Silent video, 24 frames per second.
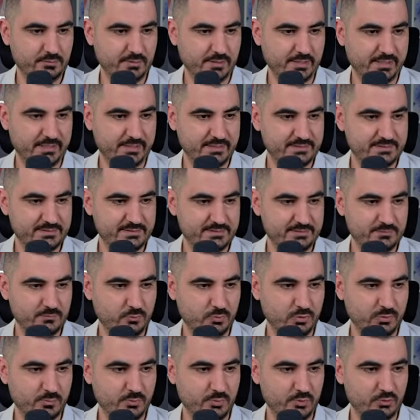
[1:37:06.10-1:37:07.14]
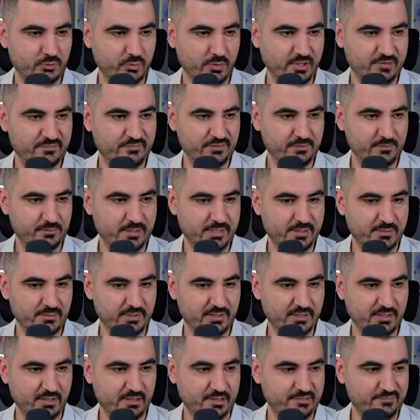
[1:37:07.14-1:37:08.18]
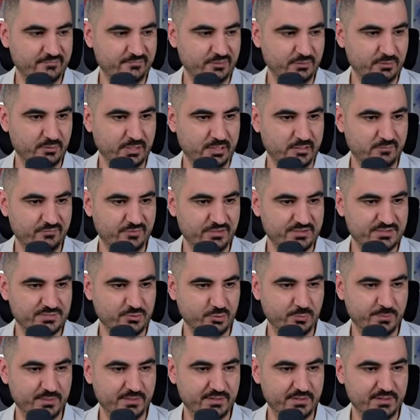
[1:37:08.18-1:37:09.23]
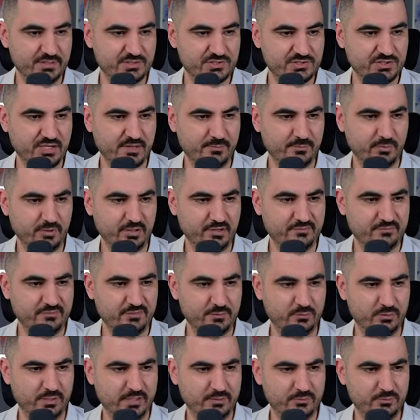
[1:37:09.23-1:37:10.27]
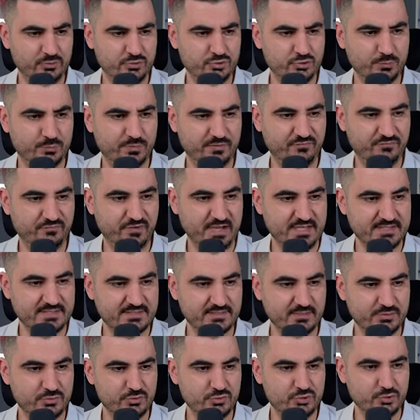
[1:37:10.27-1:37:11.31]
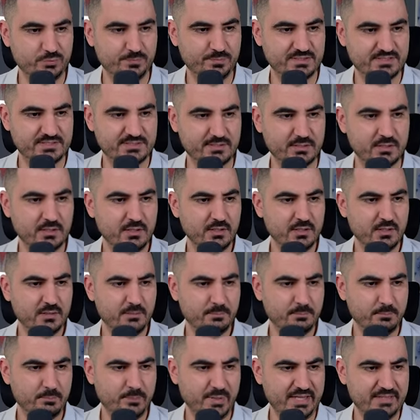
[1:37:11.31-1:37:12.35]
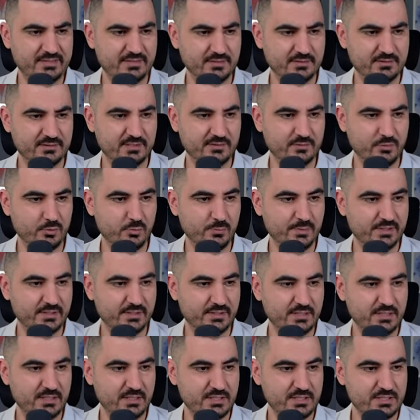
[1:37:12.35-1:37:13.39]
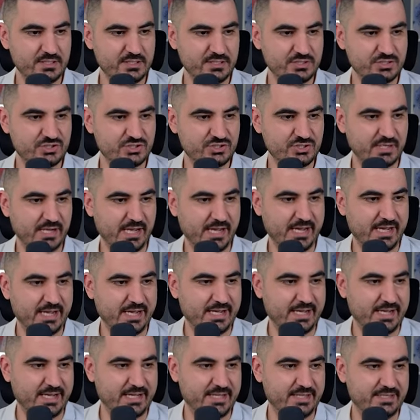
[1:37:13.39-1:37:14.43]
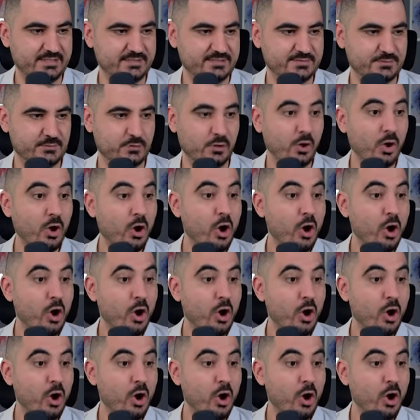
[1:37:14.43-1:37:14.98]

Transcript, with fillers: Nice. What a ball to Rafael Leao here. Rafael Leao versus Ruben Dias. Come on, Rafael Leao. You should be faster. You should be better than Ruben Dias. Nice.